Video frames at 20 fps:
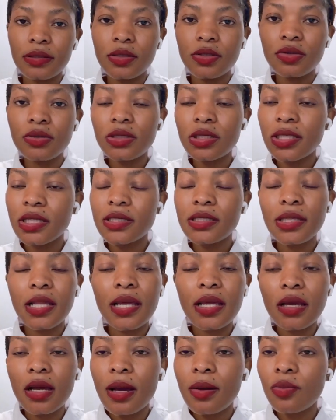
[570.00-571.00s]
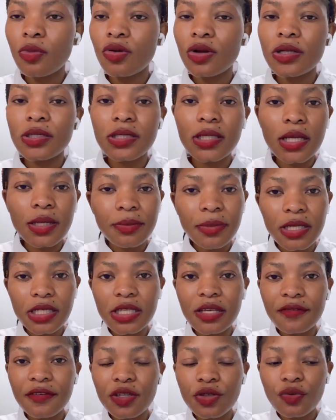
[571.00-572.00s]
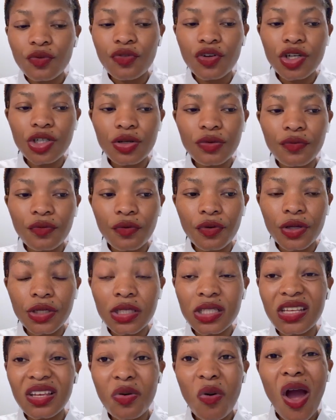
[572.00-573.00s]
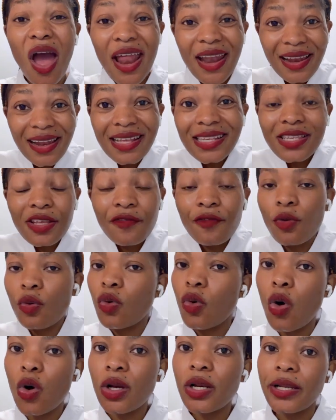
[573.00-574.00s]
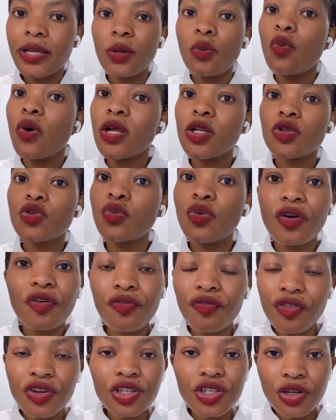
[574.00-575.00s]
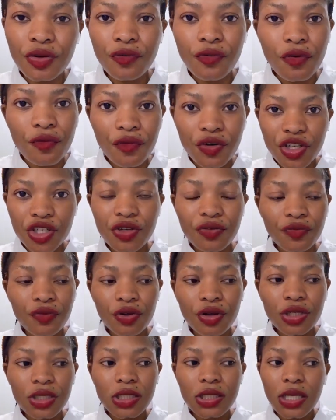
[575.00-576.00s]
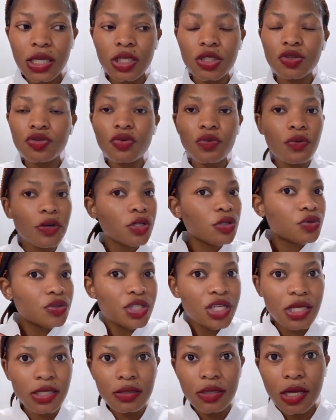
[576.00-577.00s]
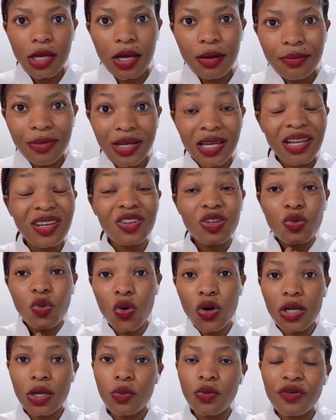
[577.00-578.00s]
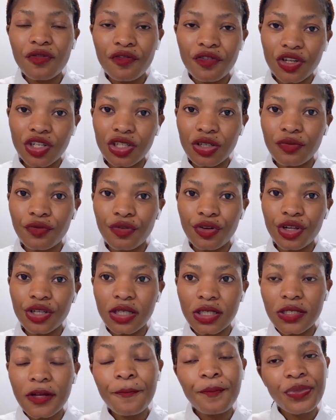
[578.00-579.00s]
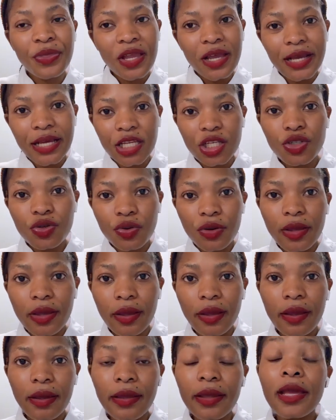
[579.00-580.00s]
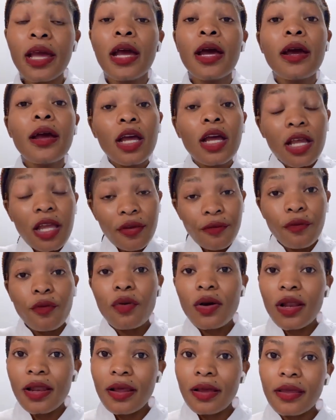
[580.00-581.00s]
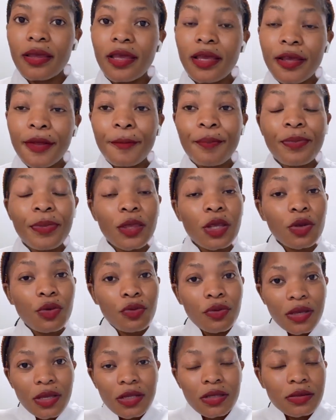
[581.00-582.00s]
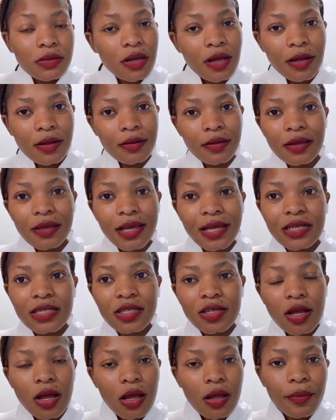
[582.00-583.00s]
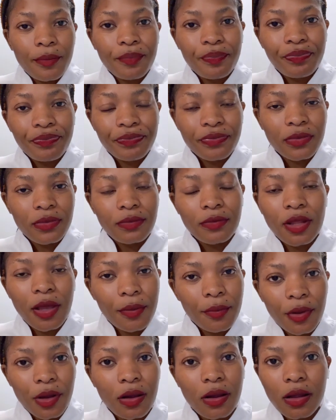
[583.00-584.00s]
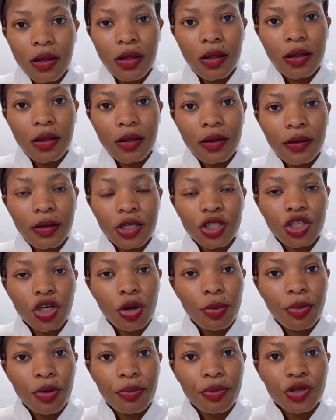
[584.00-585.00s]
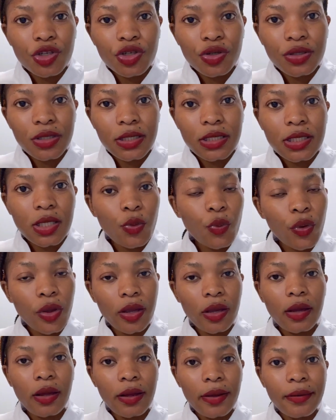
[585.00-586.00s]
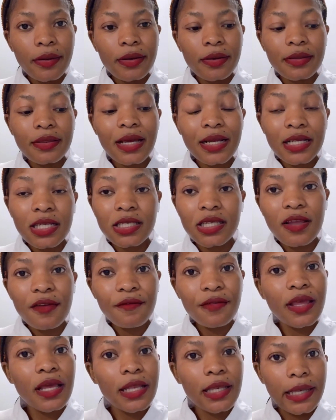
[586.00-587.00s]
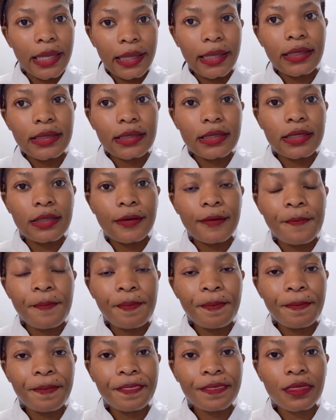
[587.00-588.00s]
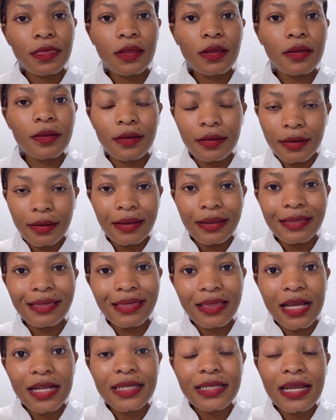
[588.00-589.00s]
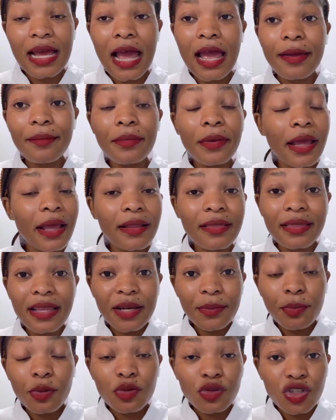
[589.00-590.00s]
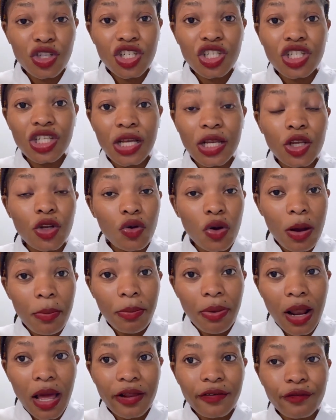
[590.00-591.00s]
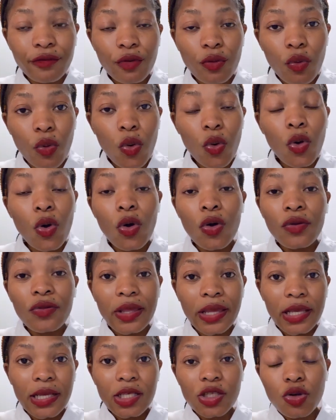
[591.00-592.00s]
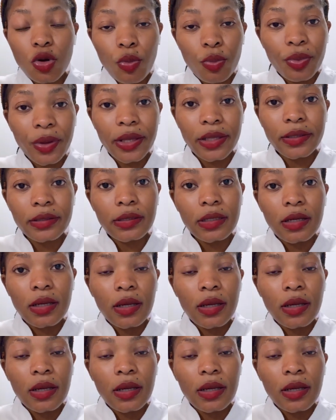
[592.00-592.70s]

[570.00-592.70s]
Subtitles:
Don't just like, I'm gonna send my CV to Virgin Voyages, unless if you only want to work for Virgin Voyages and you don't want to change the company and you only want Virgin Voyages. It is okay. If you are lucky, you can get a job opportunity quicker. That is if they need that time at that position you applied for, there is open